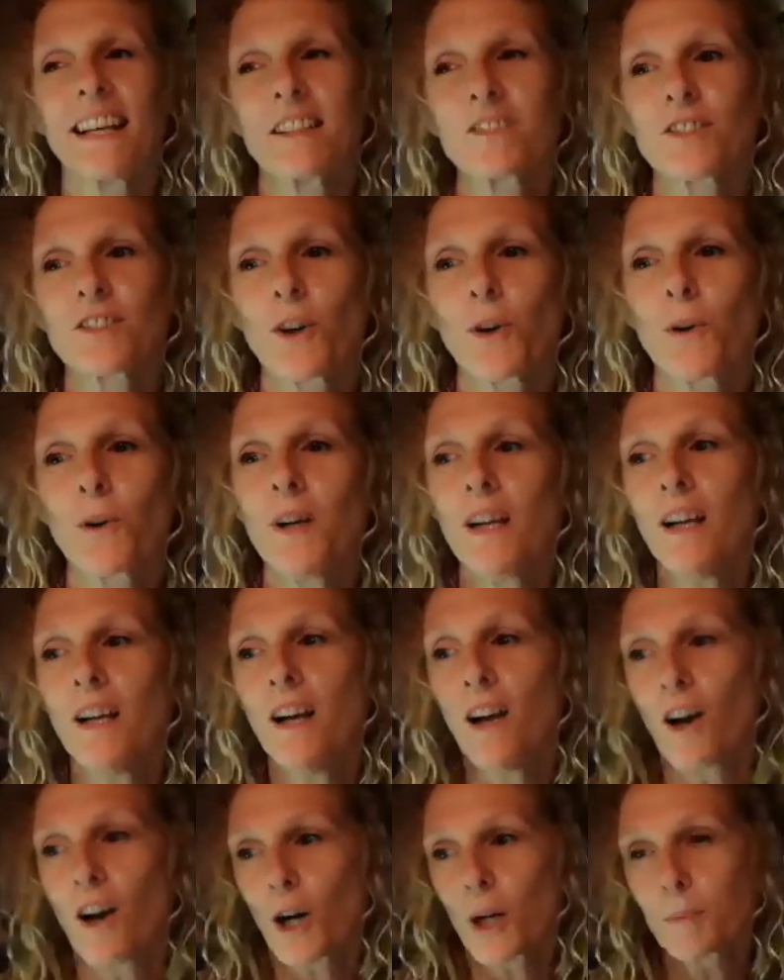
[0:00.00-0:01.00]
Yeah. So
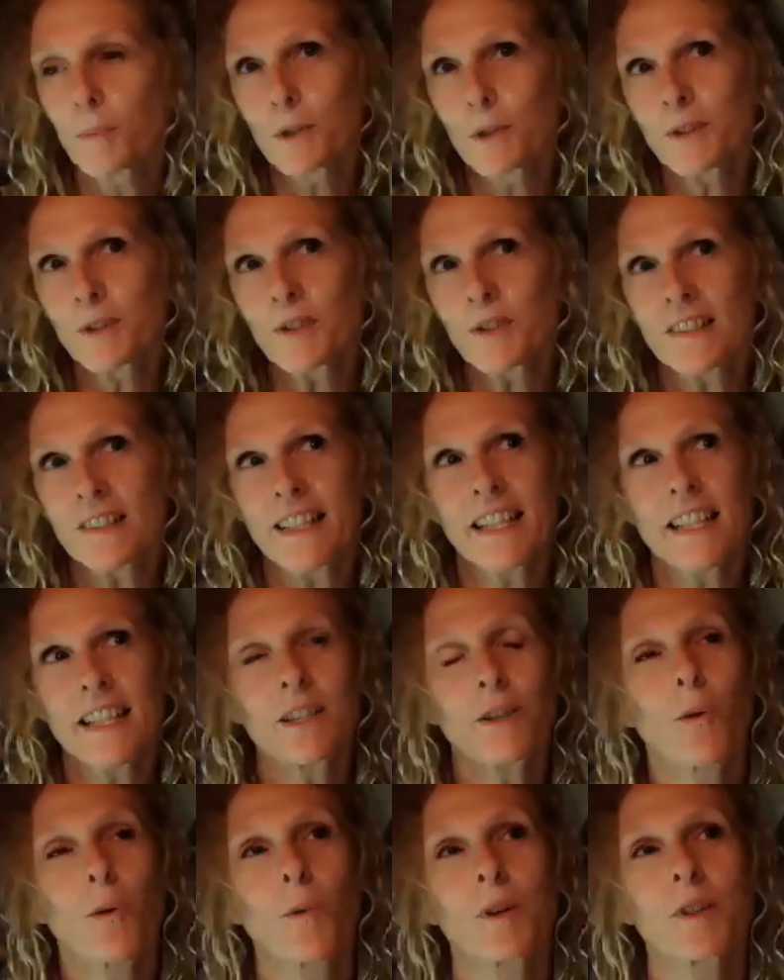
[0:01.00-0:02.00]
Herbal Root
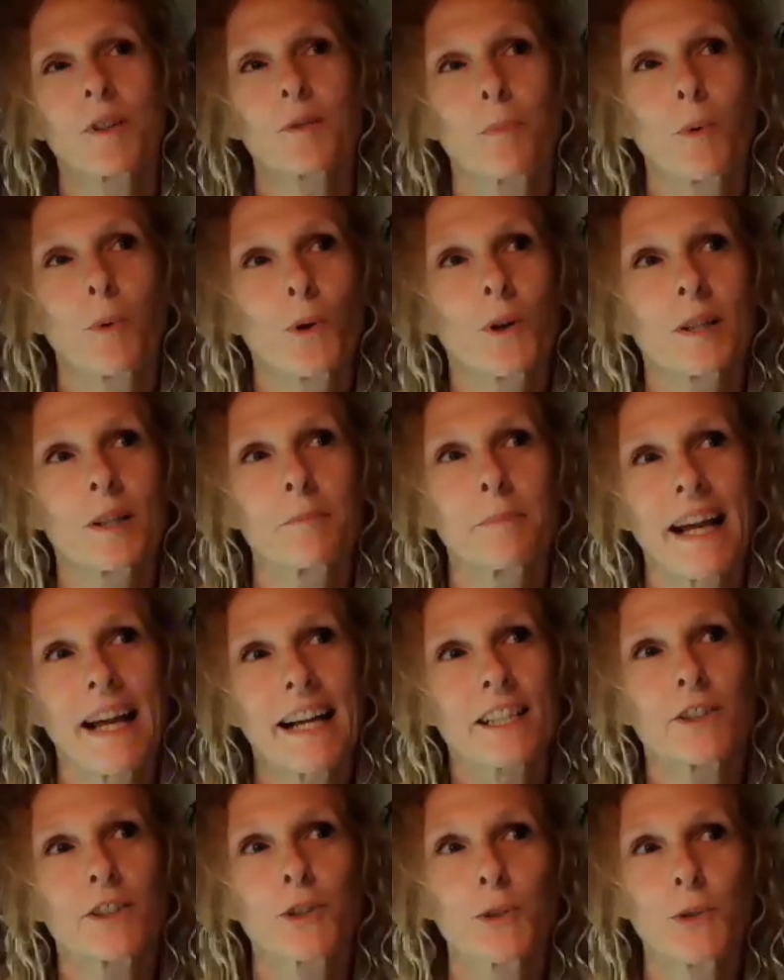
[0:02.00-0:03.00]
Scene was born
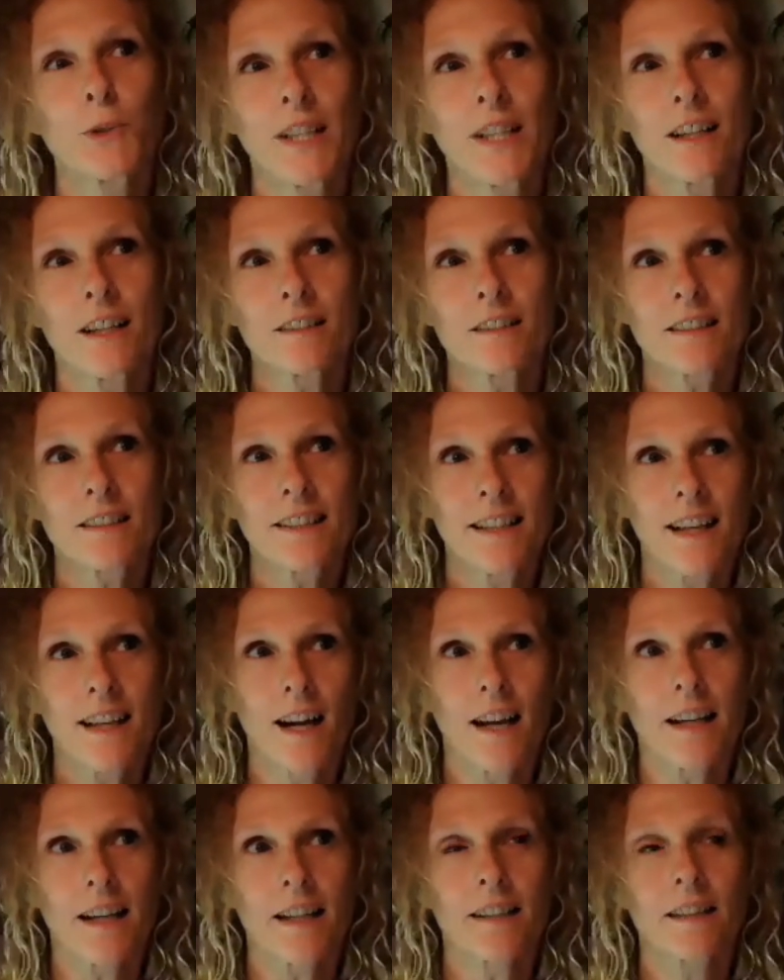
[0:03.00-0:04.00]
back in
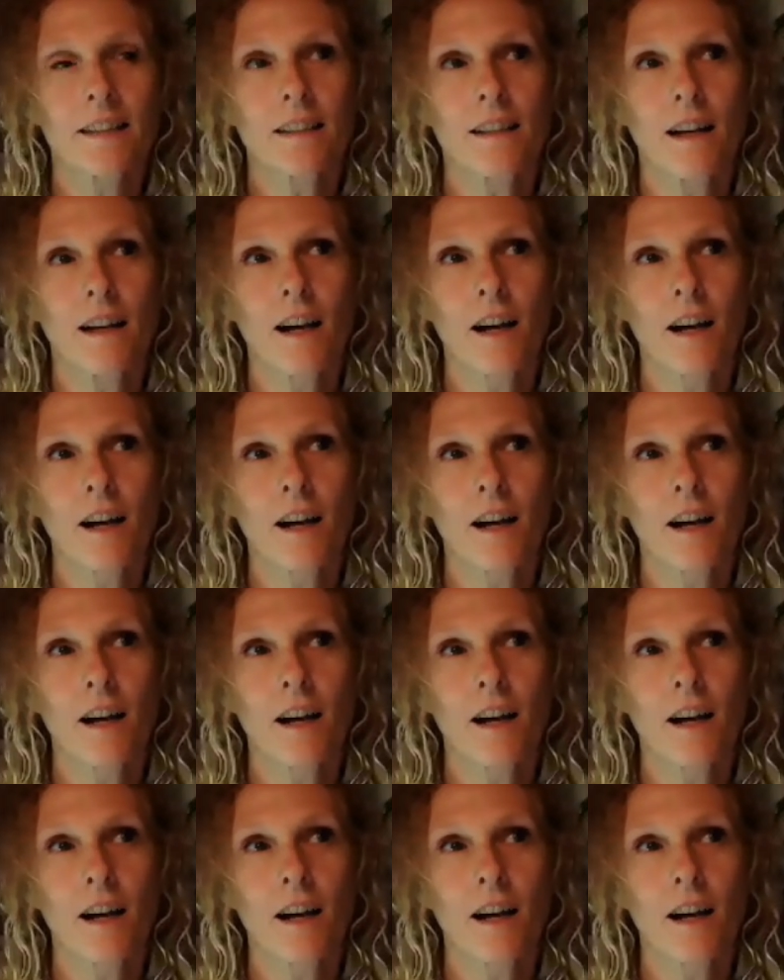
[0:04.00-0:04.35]
2009.